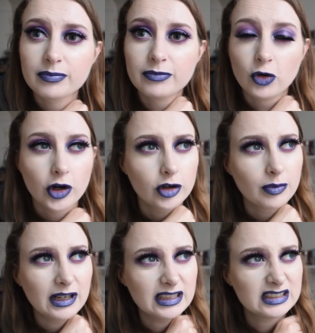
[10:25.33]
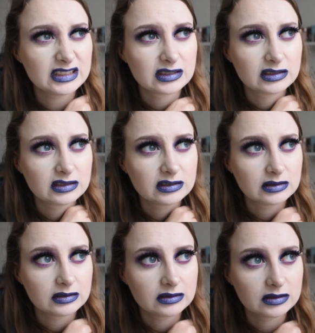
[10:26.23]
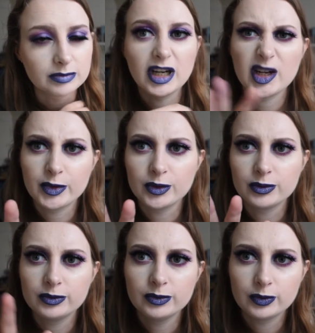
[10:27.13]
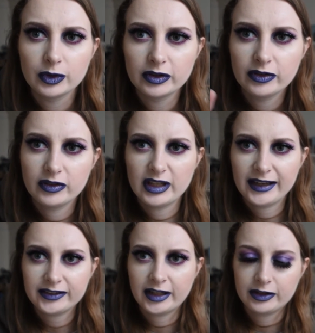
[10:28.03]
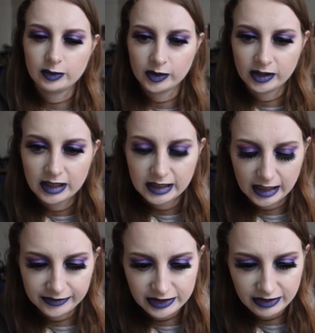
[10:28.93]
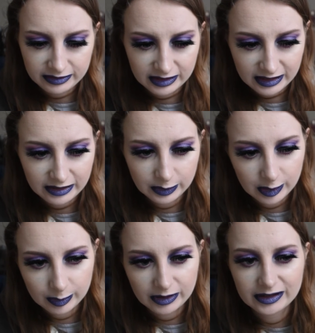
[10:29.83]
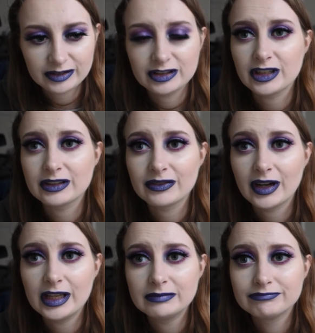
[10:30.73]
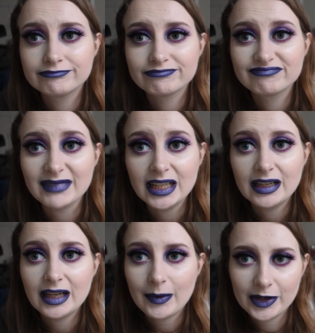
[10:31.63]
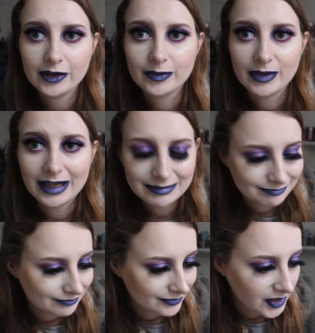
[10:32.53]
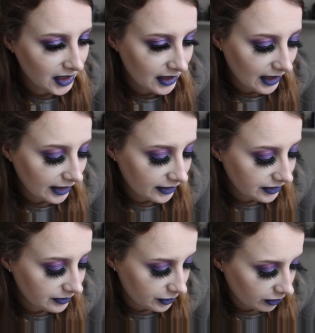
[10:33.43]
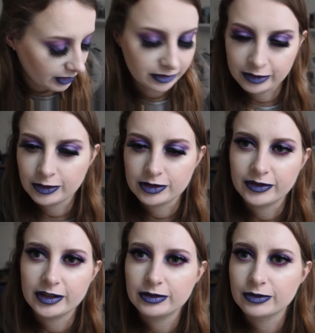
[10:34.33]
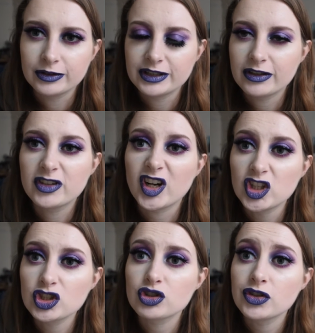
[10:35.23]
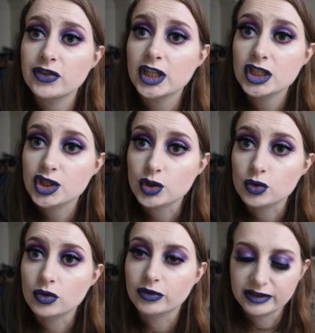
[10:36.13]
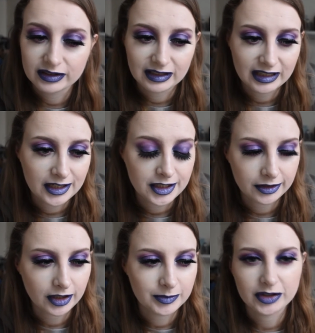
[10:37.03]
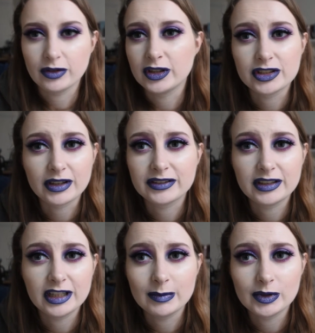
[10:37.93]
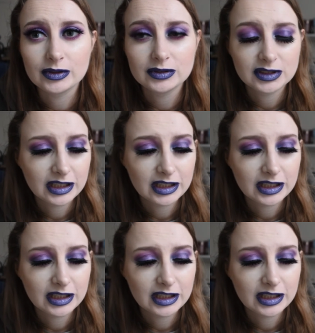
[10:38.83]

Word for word: Royal Blood, the purple one, the hexagonal one. I was interested in it, saw the price, couldn't justify it. And we go from there. And because he's just been so controversial, controversial recently, I just I'm just not interested anymore.